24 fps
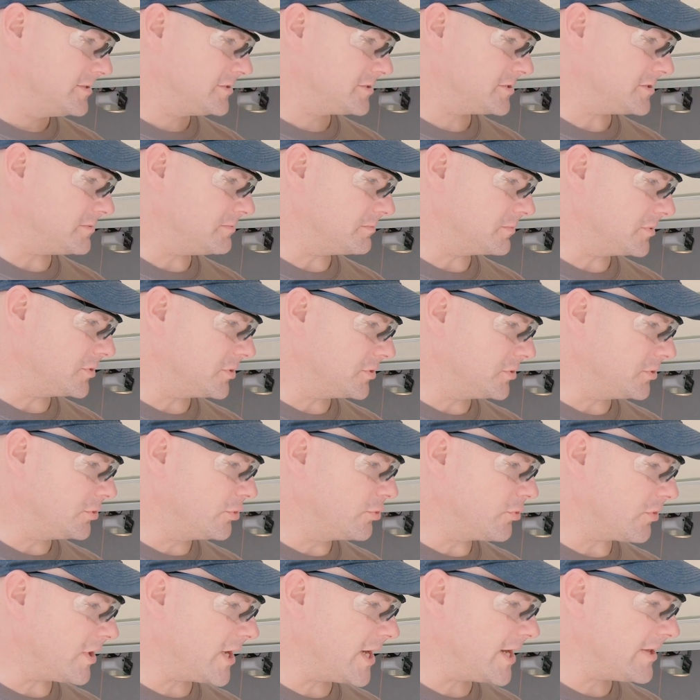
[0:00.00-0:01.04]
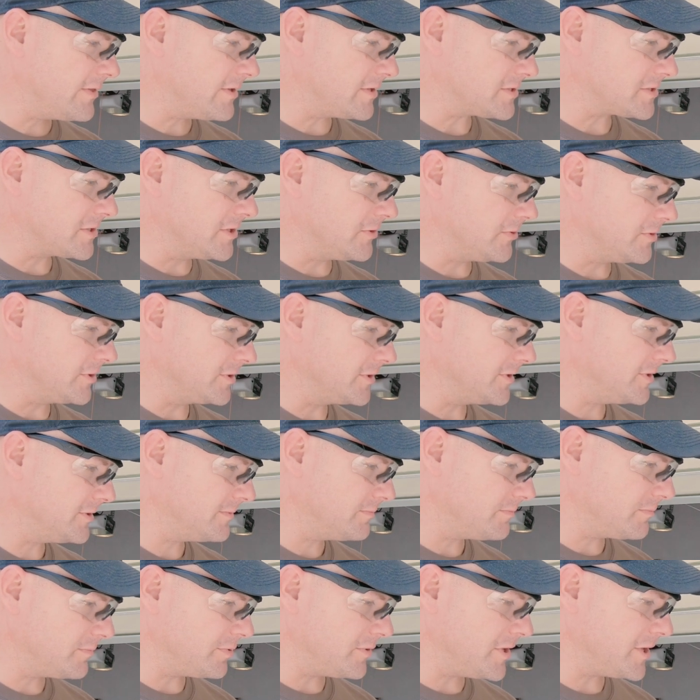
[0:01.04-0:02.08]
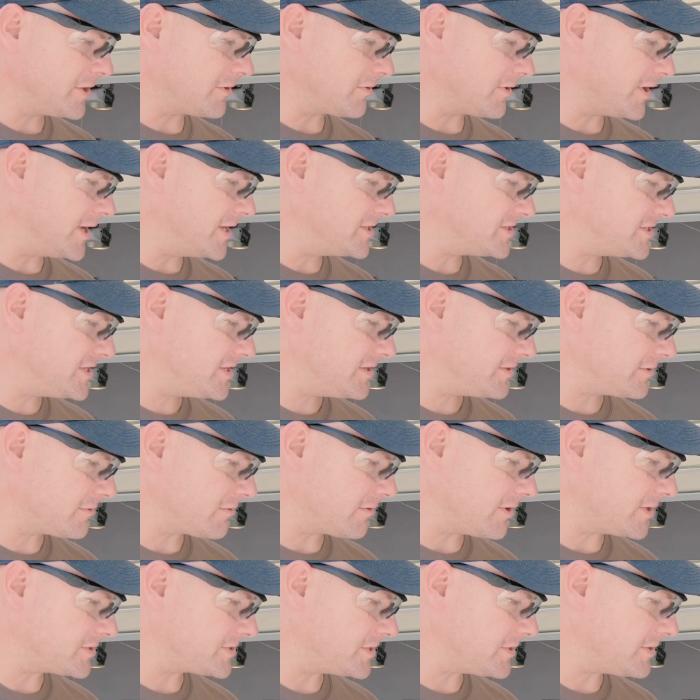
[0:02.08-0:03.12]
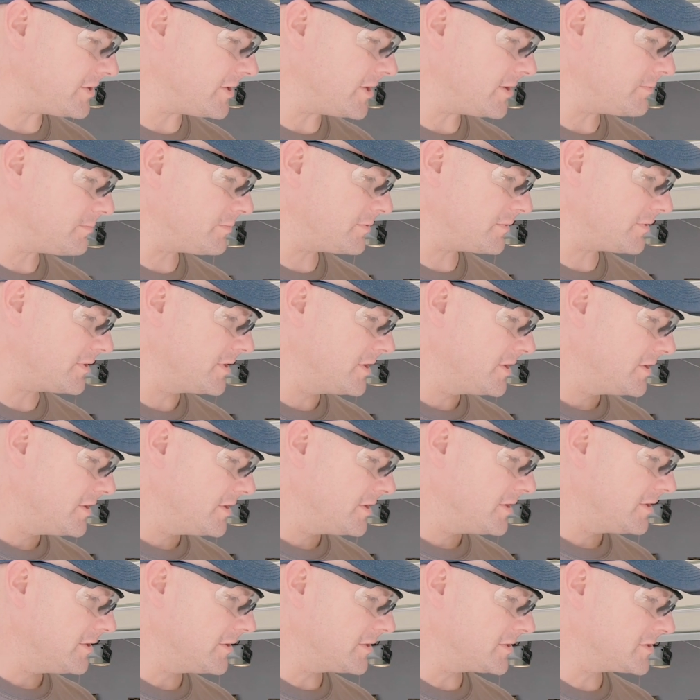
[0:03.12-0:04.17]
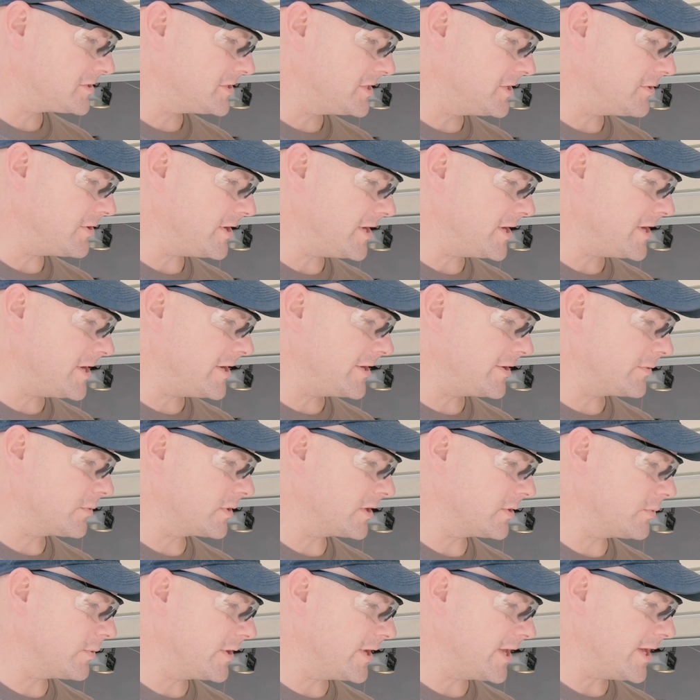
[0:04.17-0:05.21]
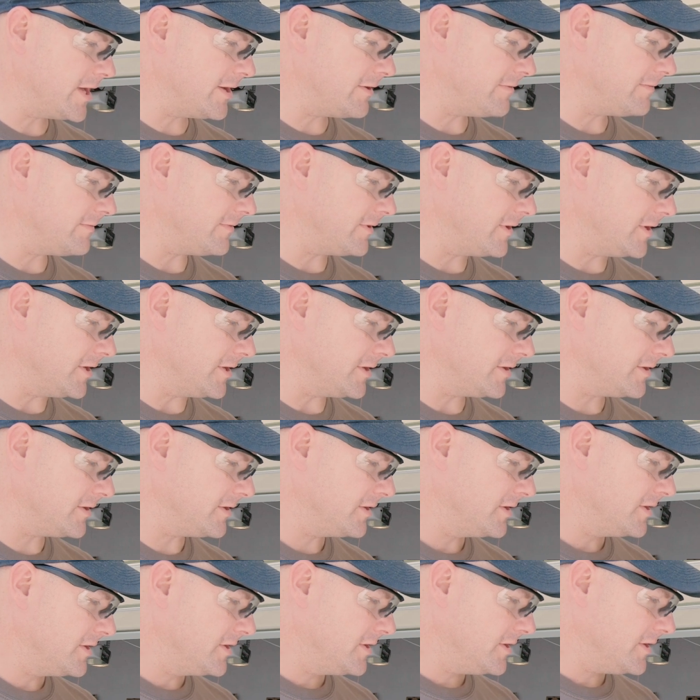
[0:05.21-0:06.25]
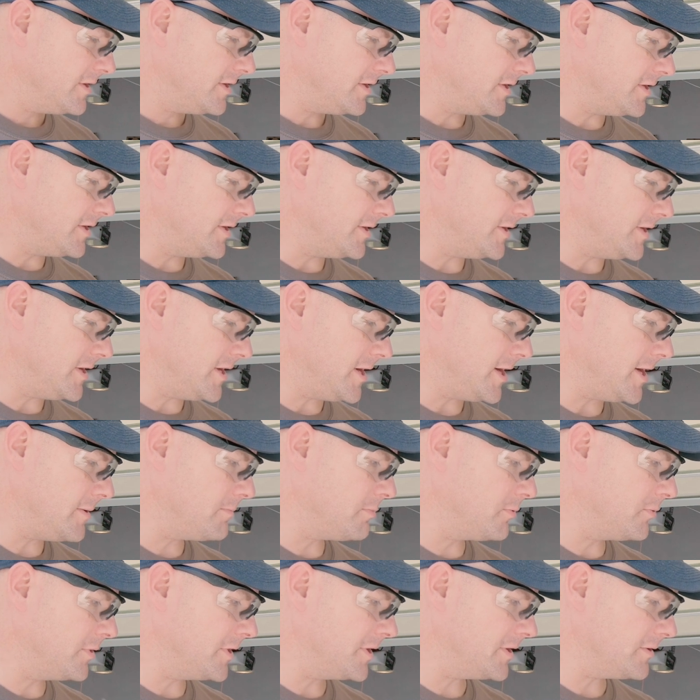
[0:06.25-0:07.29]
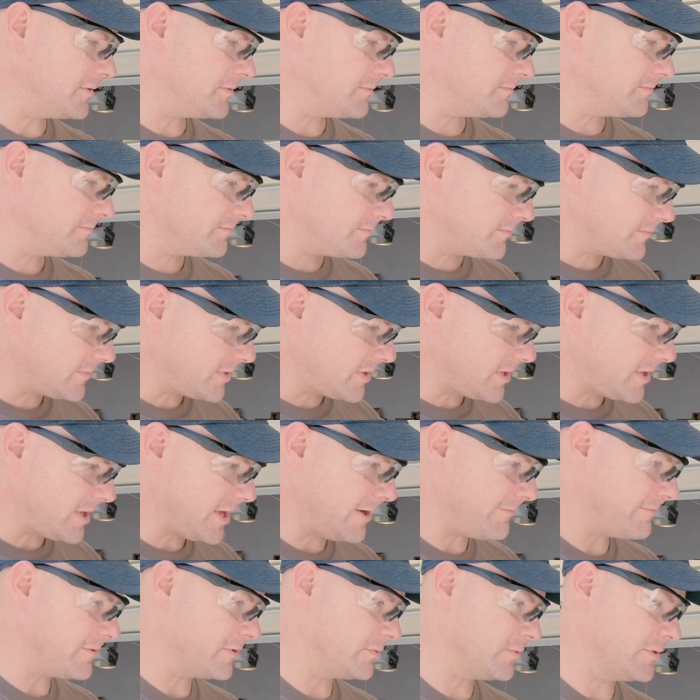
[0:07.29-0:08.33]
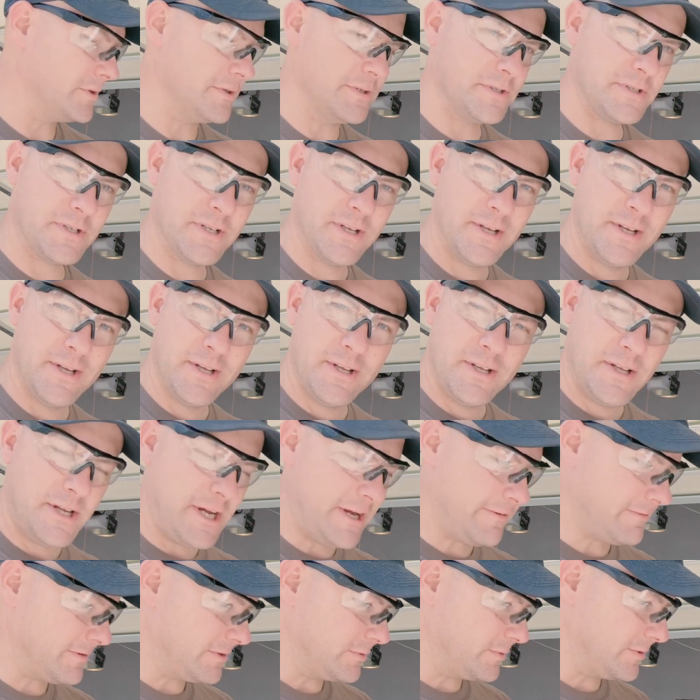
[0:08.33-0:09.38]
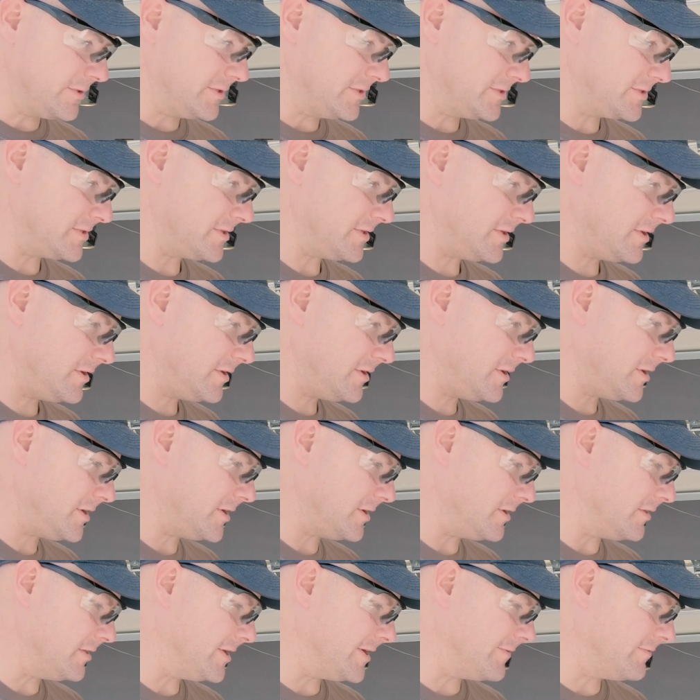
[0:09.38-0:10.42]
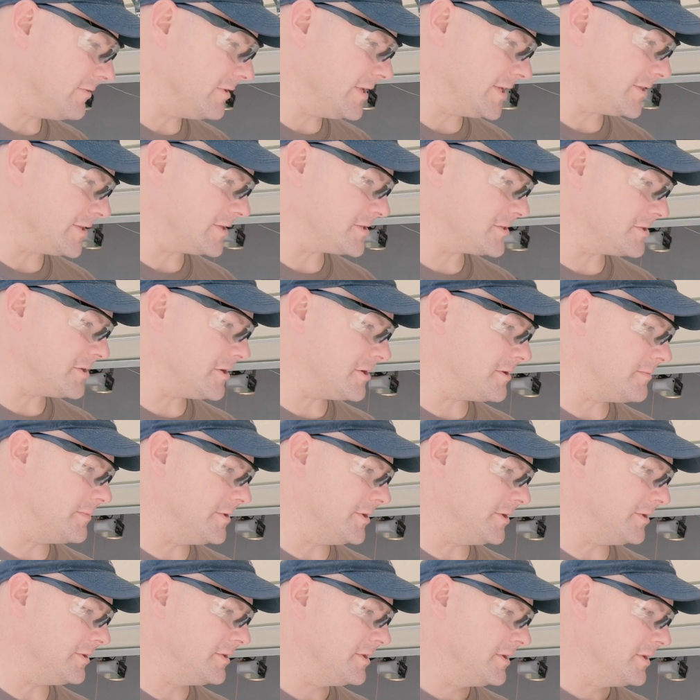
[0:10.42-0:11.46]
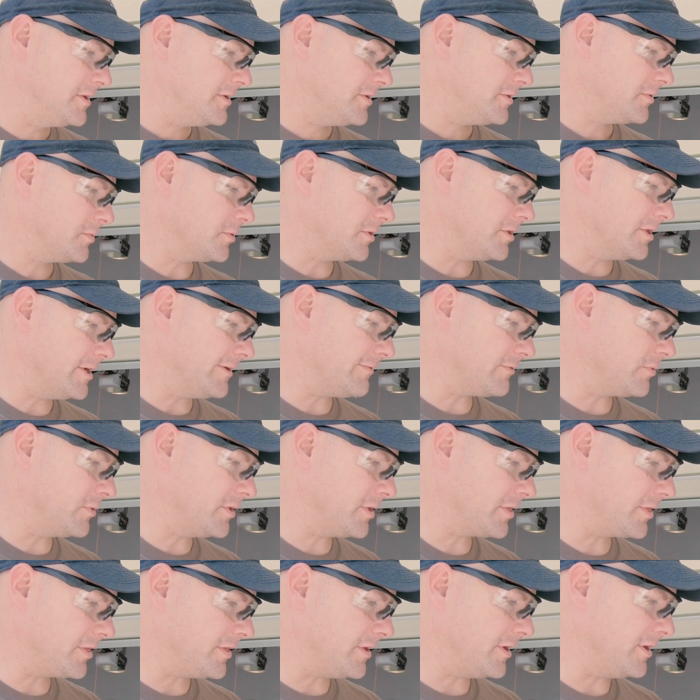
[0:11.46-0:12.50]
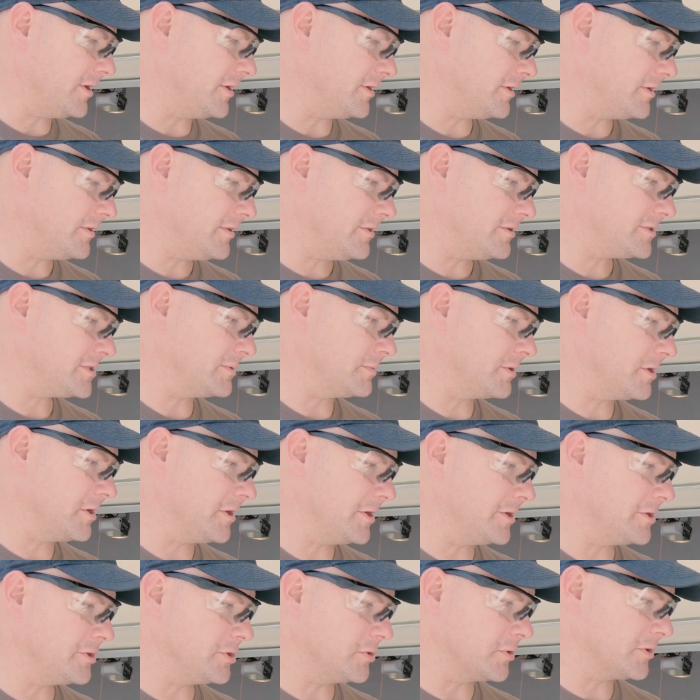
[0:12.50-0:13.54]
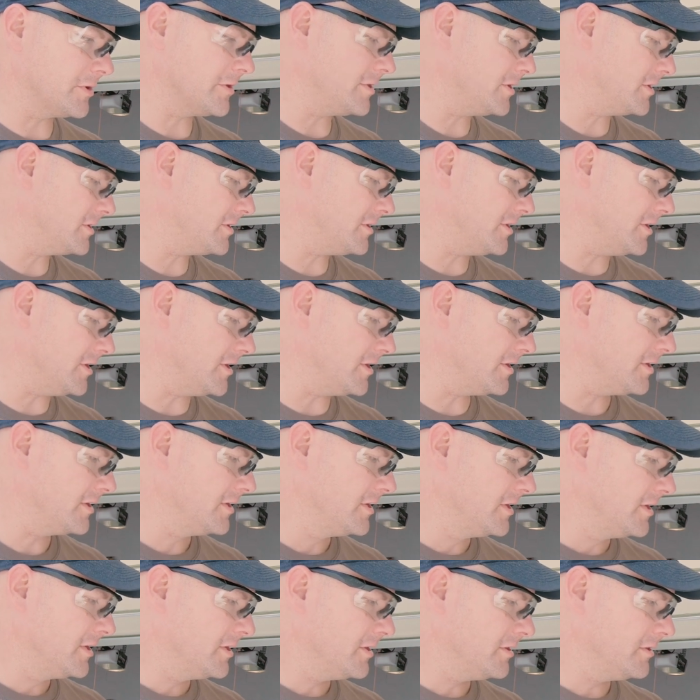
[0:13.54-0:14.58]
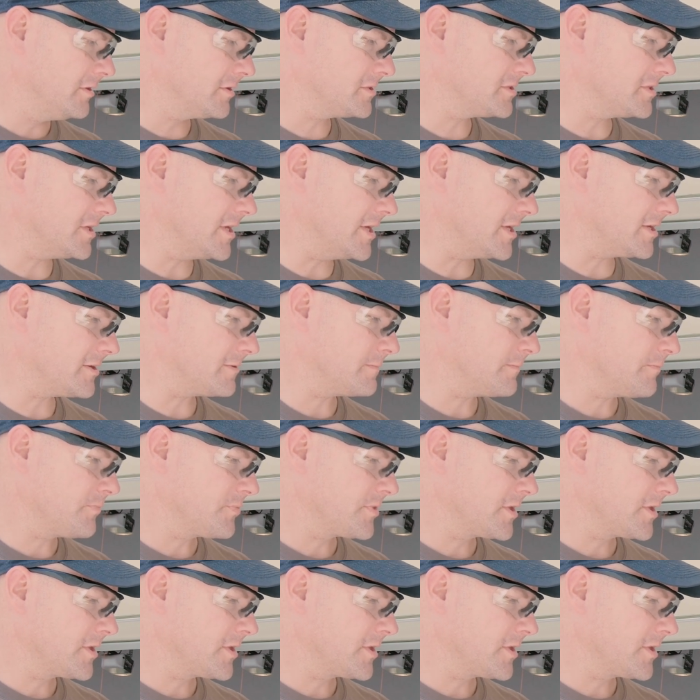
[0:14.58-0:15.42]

some grain that's going pretty crazy across the top. You can see right here where we have uh, uh a high point after it was after it was cut level at the sawmill. We're left with uh, some contour that uh, looks like